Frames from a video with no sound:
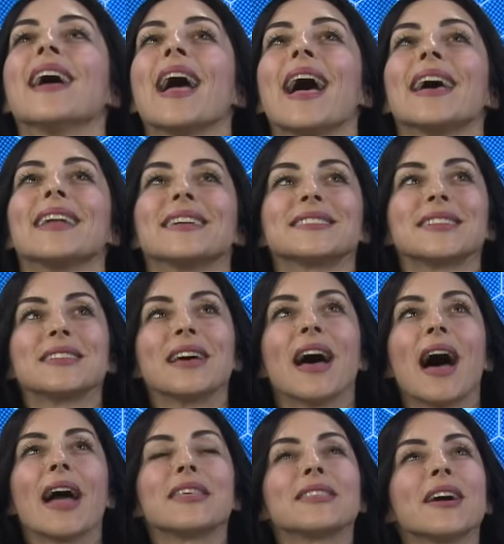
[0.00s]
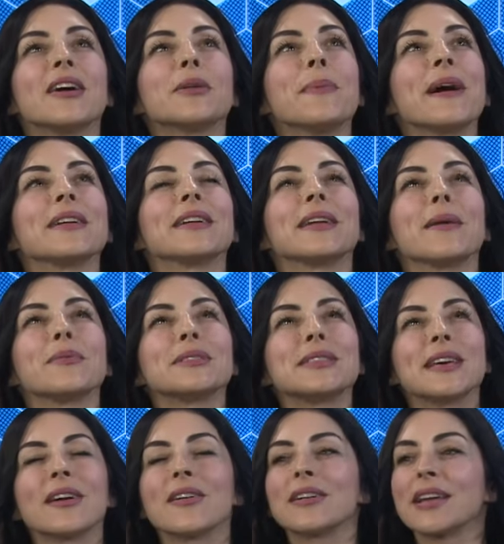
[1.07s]
And I said, I thought about it and I was
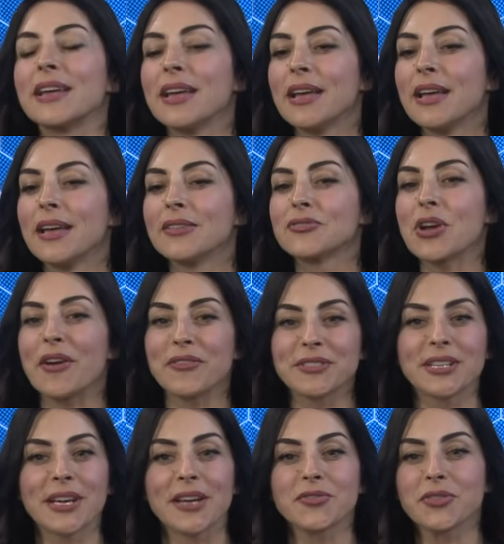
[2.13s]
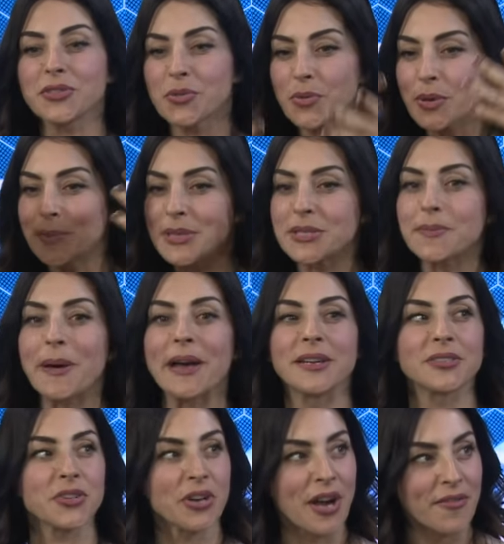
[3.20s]
there and I traveled to countries where women's
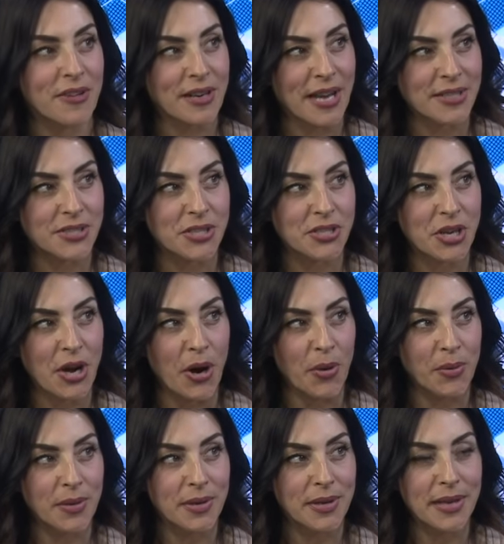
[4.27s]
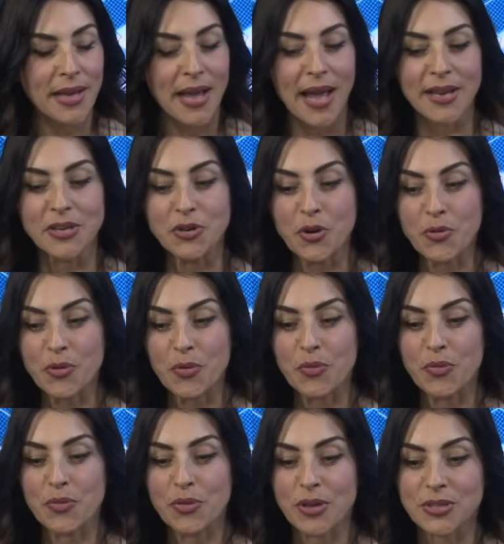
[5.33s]
bodies are covered head to toe. And you know,
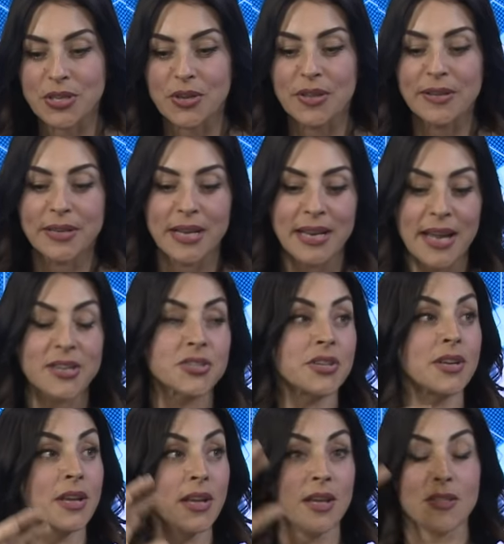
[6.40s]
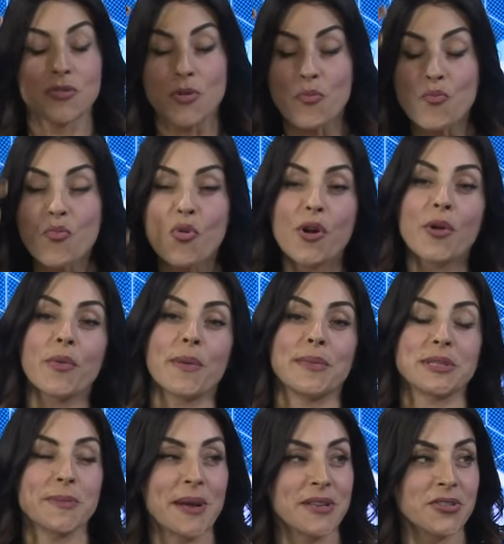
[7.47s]
there's a connection. The more
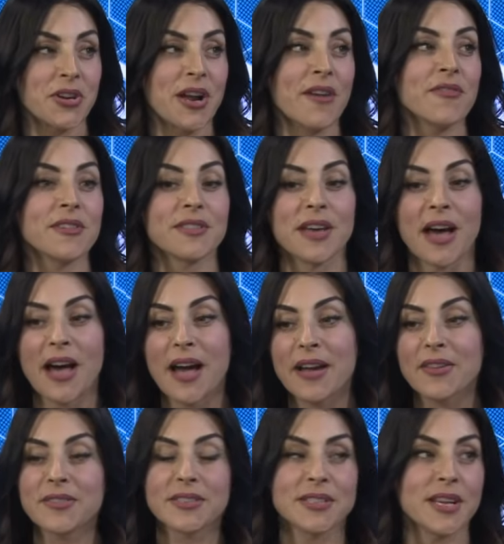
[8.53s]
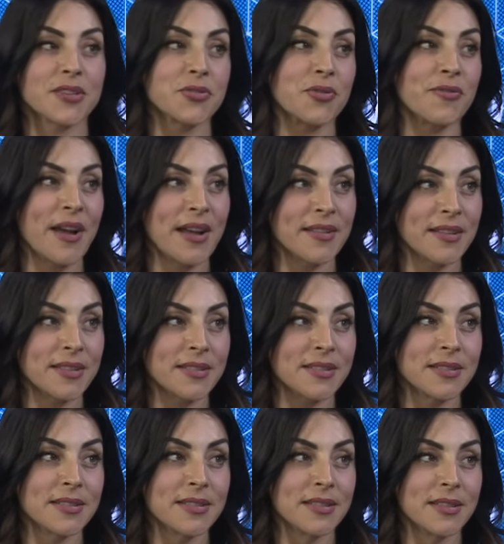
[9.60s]
women's bodies are covered, the higher the sexual
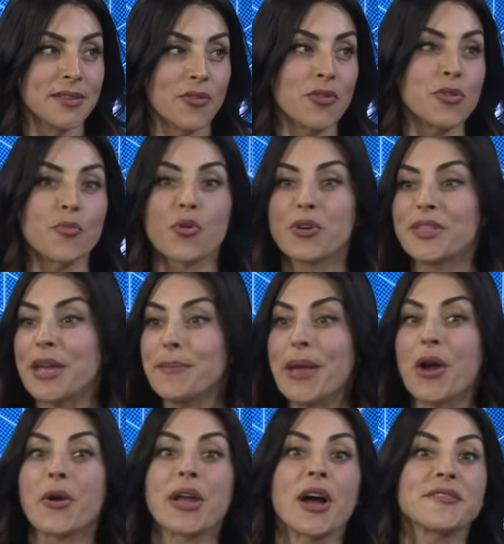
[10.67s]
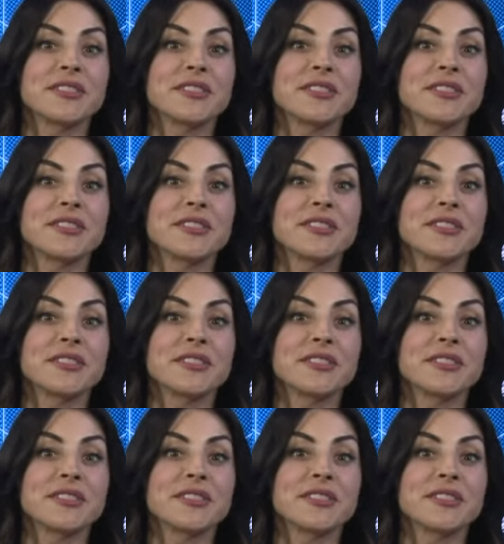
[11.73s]
violence. Or the more they marry off